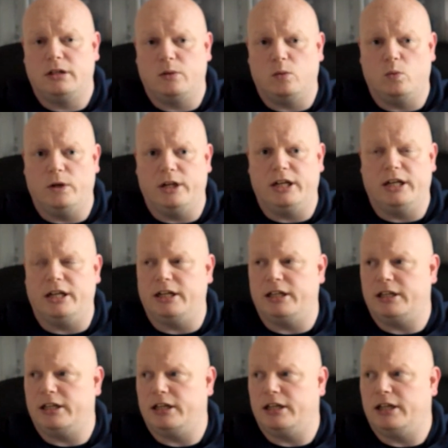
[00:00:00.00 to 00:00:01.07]
with
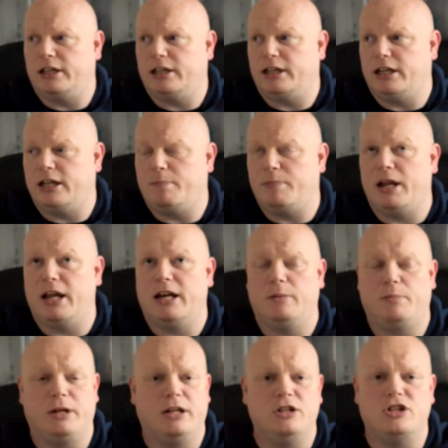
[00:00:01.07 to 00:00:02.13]
the period
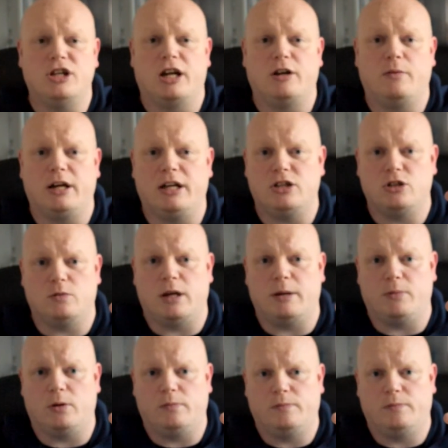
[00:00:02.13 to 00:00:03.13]
being January to April.